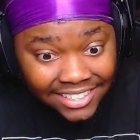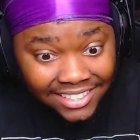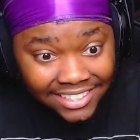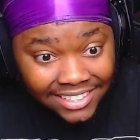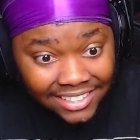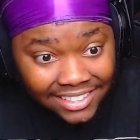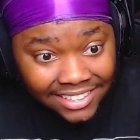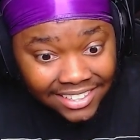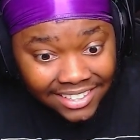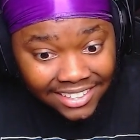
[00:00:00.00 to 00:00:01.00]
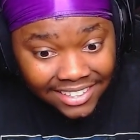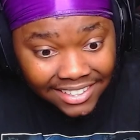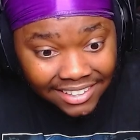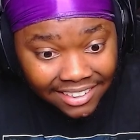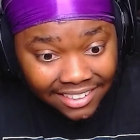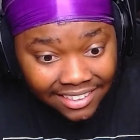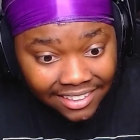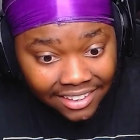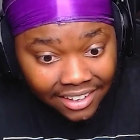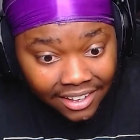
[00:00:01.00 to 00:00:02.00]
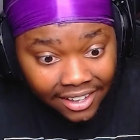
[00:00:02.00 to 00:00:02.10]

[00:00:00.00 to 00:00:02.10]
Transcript: Nobody speaks.